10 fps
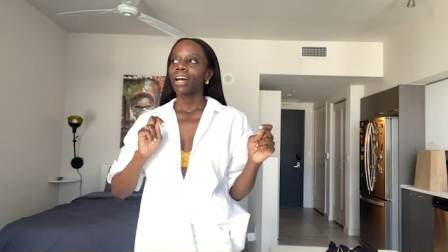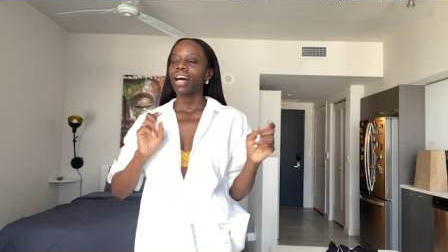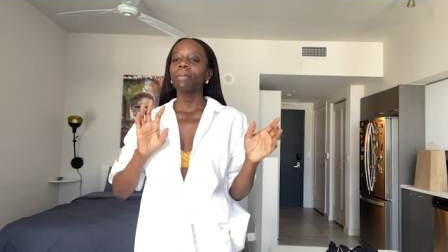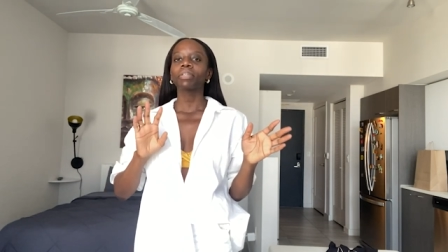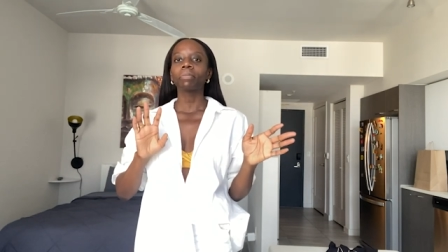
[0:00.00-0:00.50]

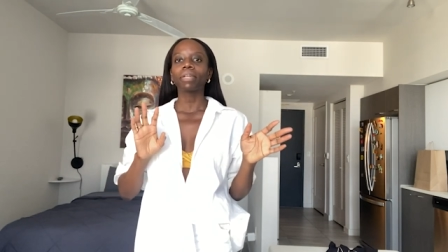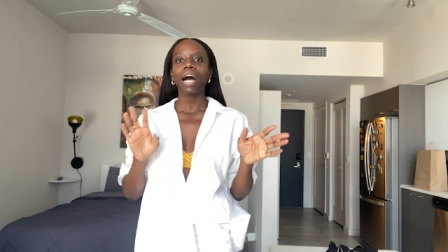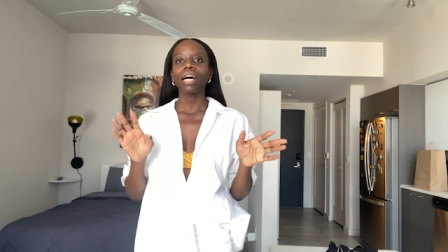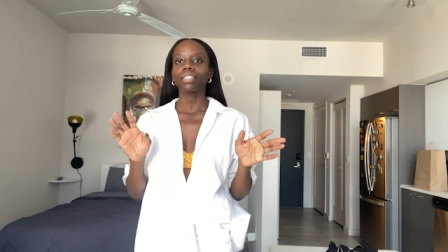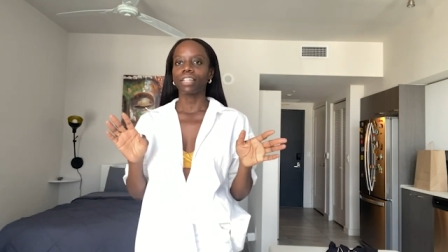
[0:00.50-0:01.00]
I'm gonna be
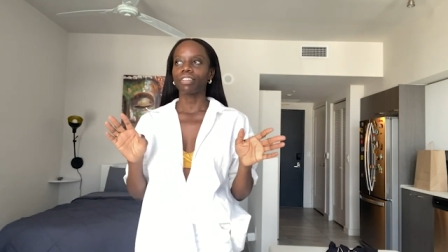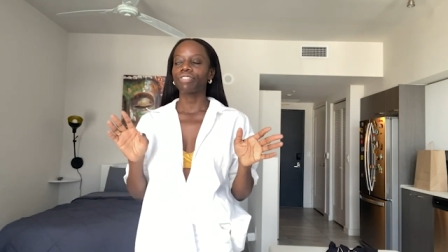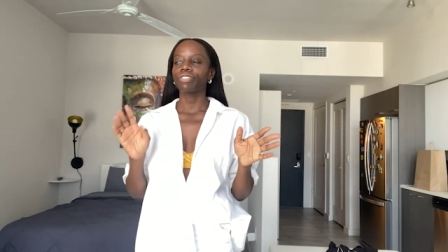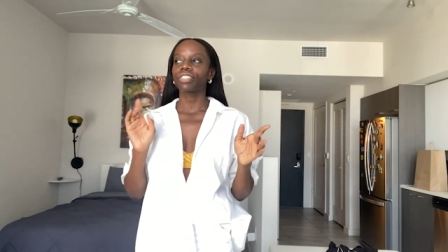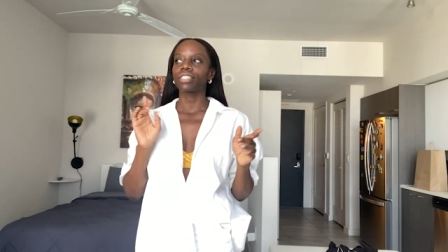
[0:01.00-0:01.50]
hot
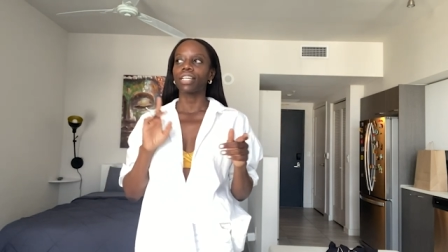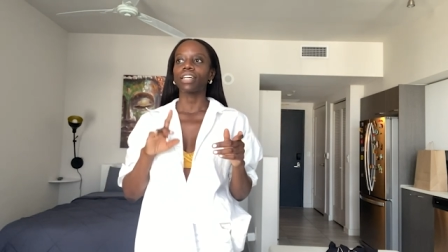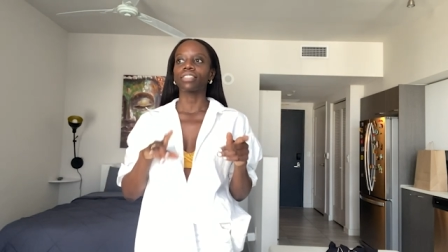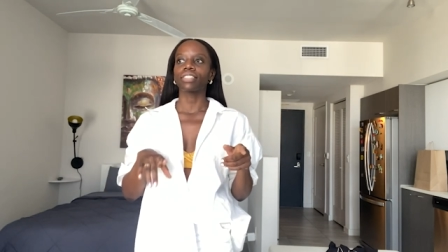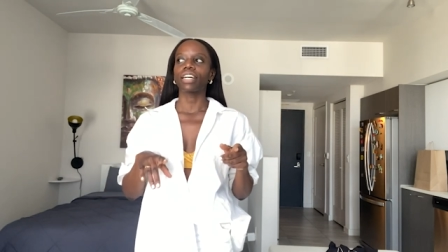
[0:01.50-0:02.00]
enough to get
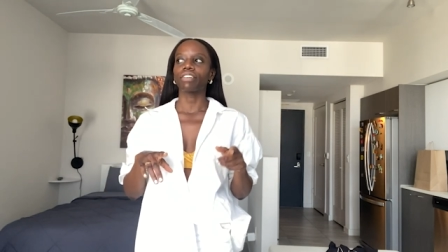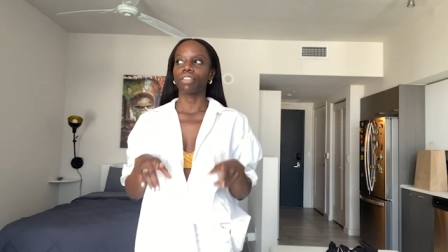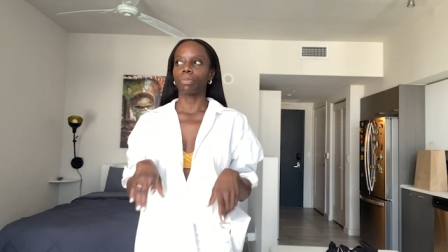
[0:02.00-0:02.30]
inside of the